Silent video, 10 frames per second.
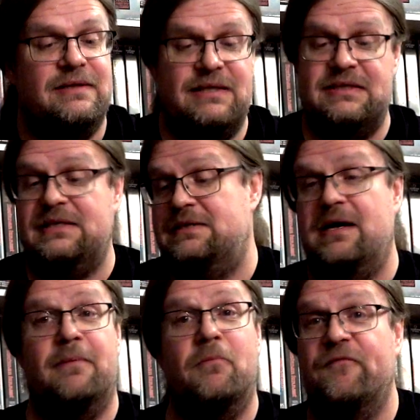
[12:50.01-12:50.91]
This is
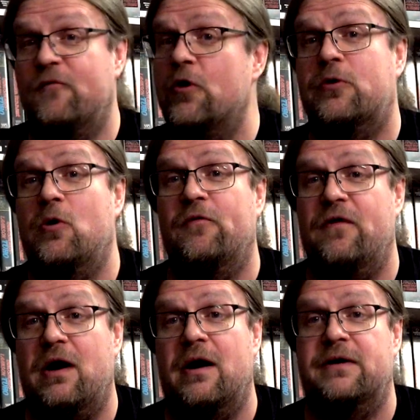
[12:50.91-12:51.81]
a work of
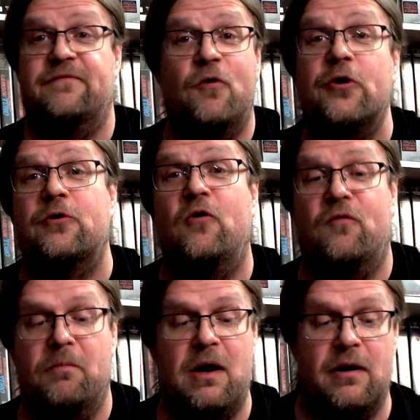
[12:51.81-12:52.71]
art, work of
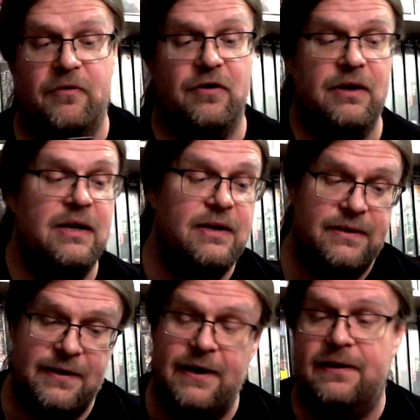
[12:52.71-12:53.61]
marble.
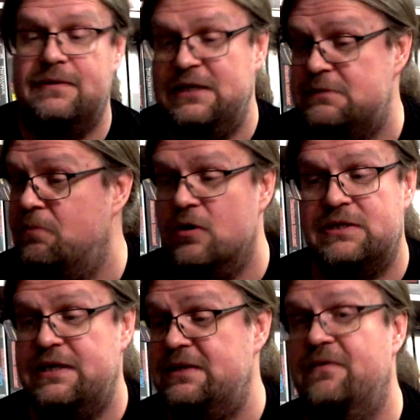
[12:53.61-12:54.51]
Yeah, this
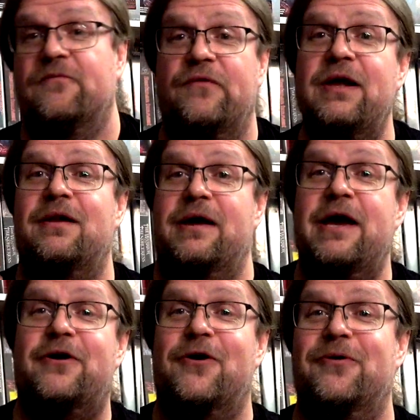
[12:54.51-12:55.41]
box set will
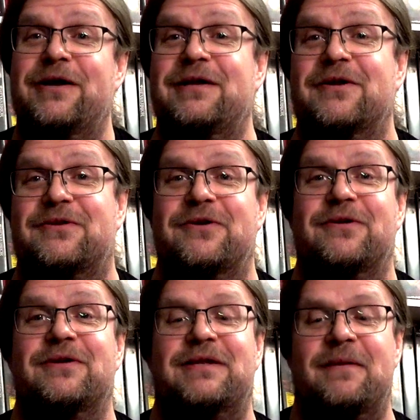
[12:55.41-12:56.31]
echo in
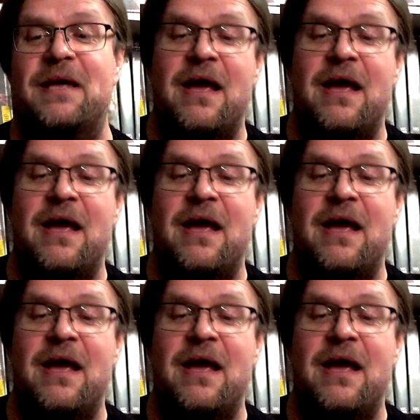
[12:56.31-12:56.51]
eternity.